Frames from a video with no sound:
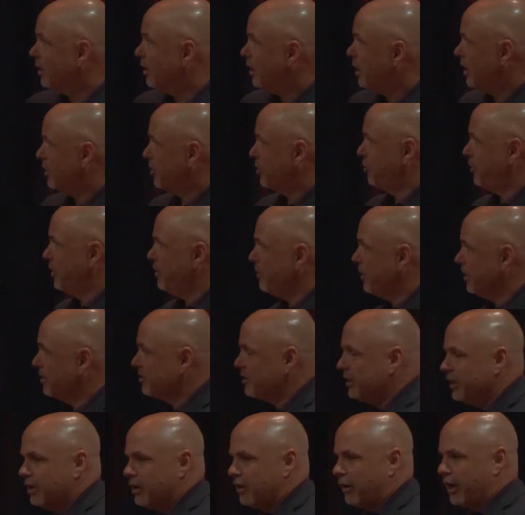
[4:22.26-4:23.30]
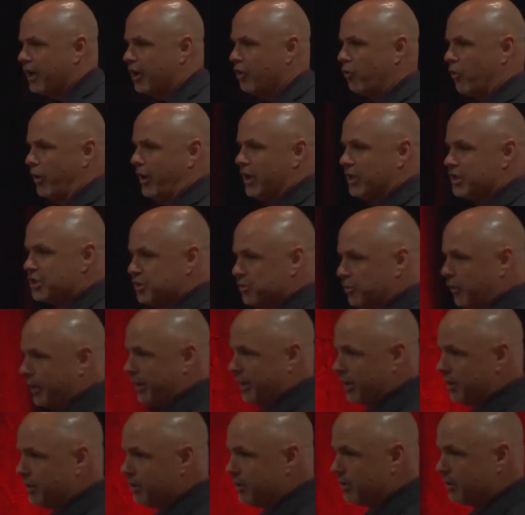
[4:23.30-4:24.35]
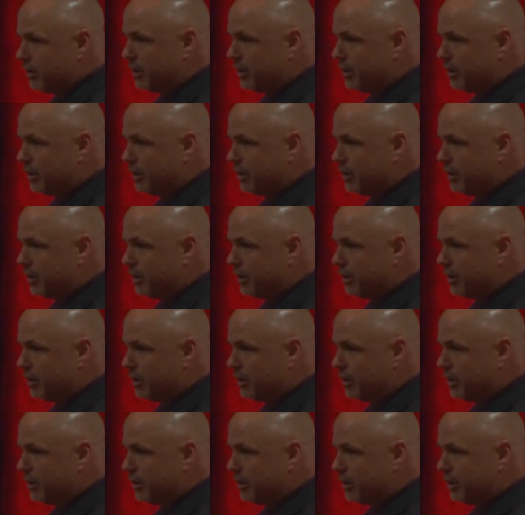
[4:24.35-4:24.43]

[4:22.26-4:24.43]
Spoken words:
And 3 months later, I graduated